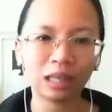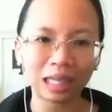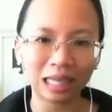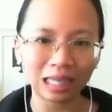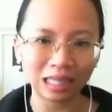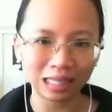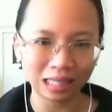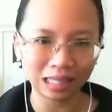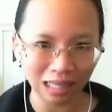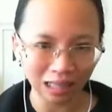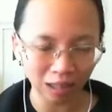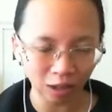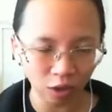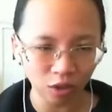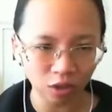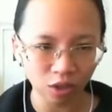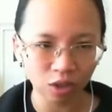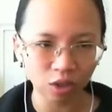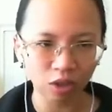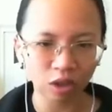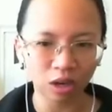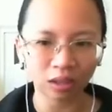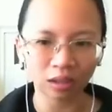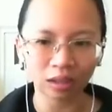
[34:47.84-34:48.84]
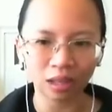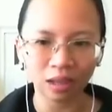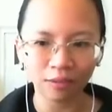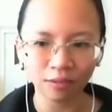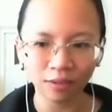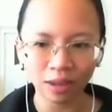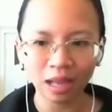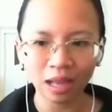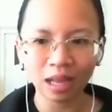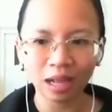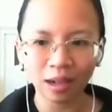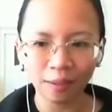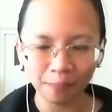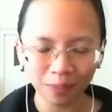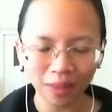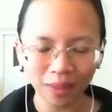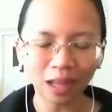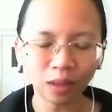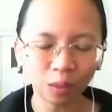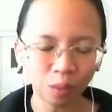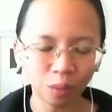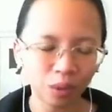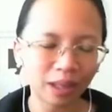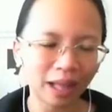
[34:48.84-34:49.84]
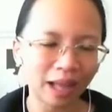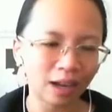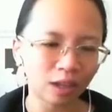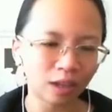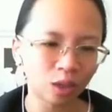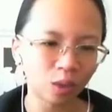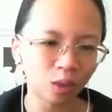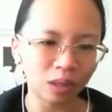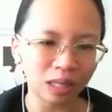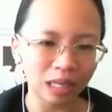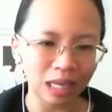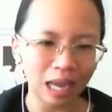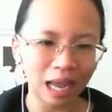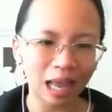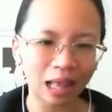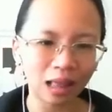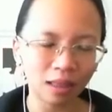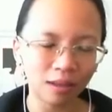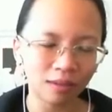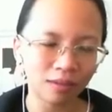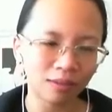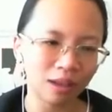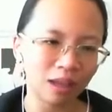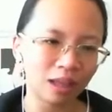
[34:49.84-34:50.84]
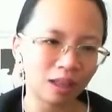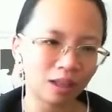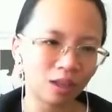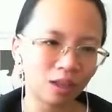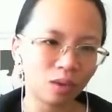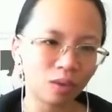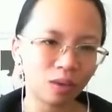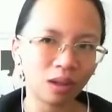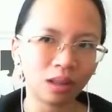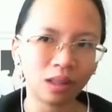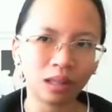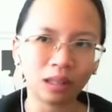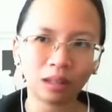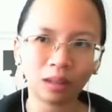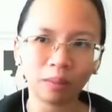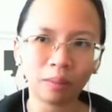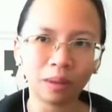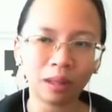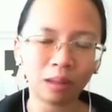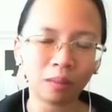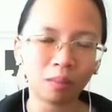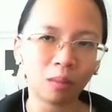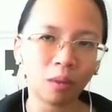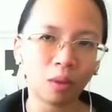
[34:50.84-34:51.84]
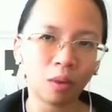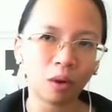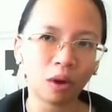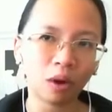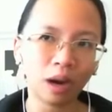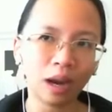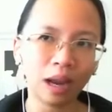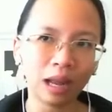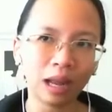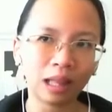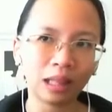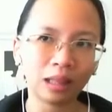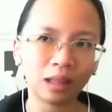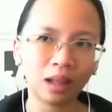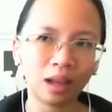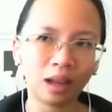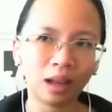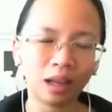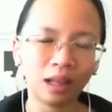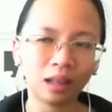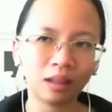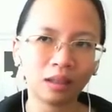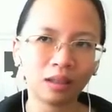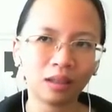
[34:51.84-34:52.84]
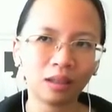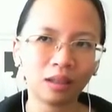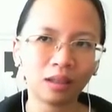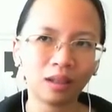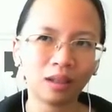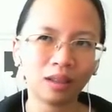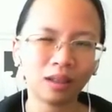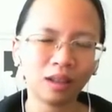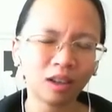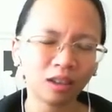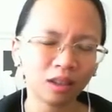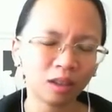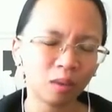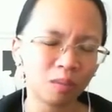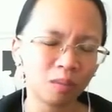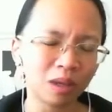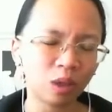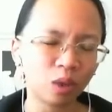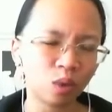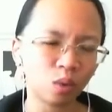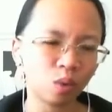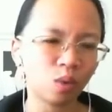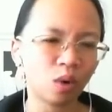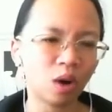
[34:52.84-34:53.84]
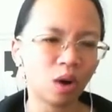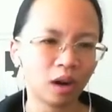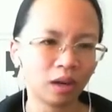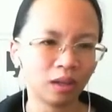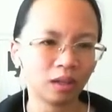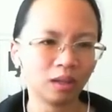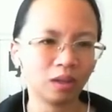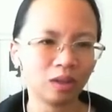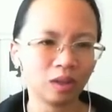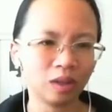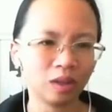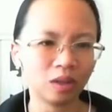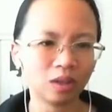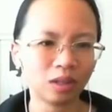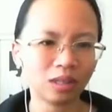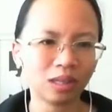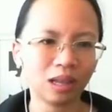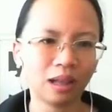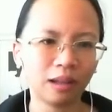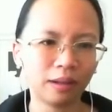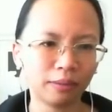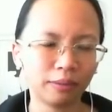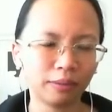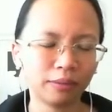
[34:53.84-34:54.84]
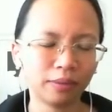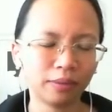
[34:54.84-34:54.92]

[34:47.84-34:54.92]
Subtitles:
Is it constructive? That will actually elevate you a little bit more, and not to be too hard on yourself.